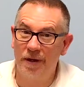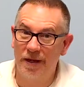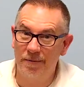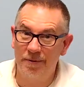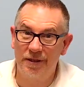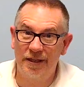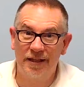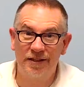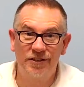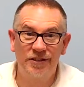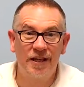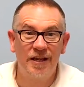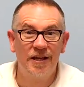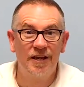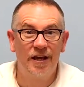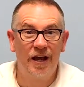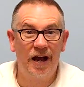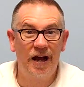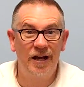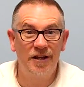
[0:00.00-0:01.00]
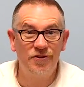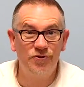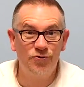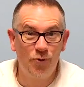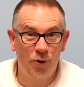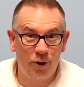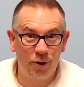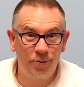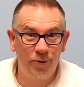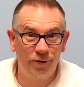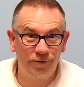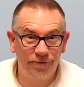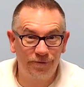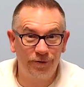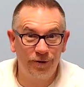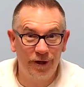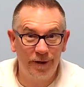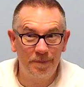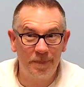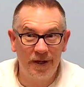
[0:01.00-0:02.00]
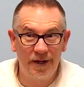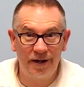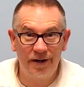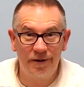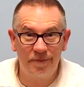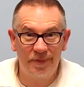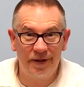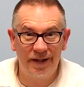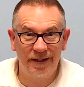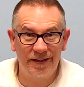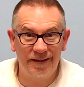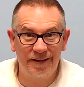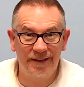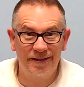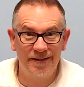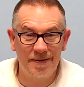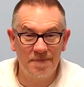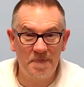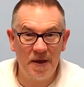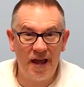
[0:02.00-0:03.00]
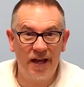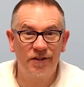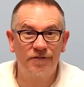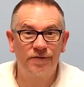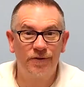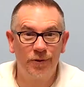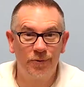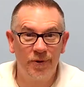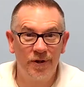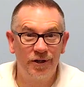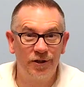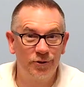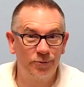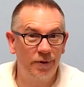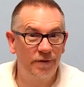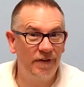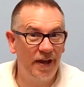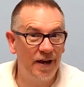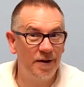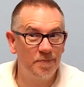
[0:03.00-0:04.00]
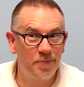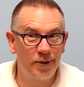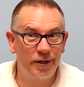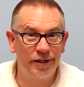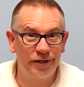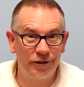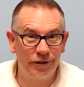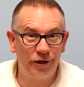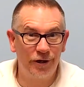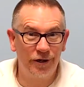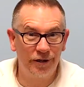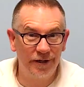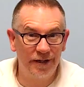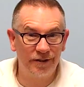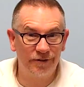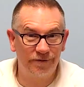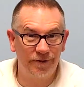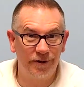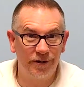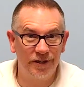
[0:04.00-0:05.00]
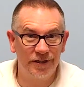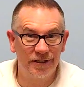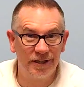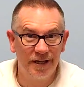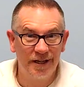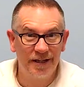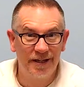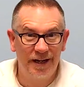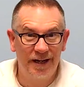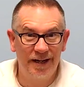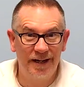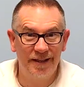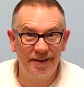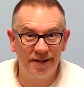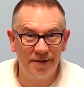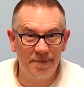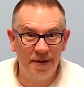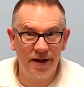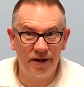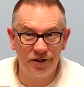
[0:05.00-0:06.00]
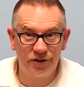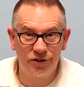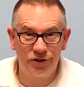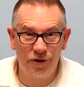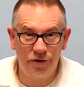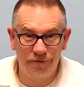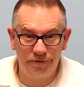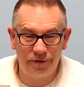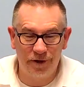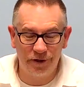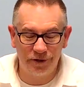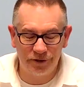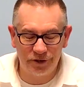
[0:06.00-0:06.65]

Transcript: Maybe that's normal for up here, but the past few winters we've had it pretty good as far as the amount of snowfall.